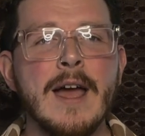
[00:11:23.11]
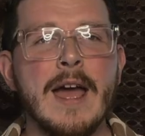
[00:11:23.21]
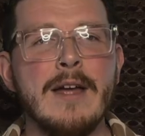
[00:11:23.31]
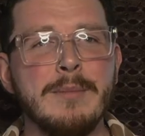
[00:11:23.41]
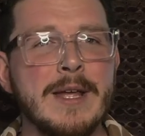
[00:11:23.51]

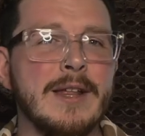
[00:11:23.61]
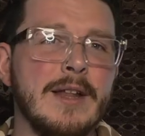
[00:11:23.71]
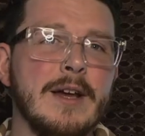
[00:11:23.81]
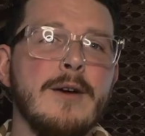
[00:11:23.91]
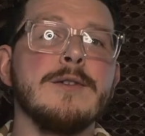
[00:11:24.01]
and being
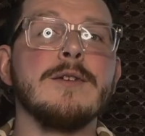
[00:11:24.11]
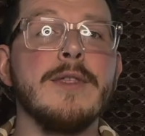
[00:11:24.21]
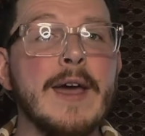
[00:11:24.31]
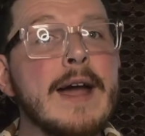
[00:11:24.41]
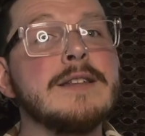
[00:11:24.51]
like, oh, so
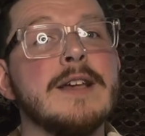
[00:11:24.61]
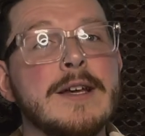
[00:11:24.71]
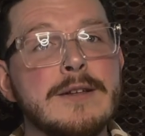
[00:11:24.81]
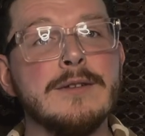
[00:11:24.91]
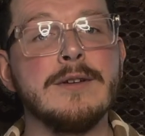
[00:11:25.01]
that's how
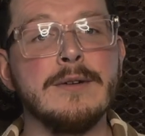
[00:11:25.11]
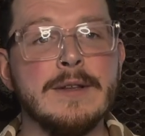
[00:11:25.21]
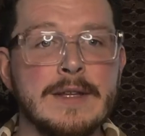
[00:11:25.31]
you do it.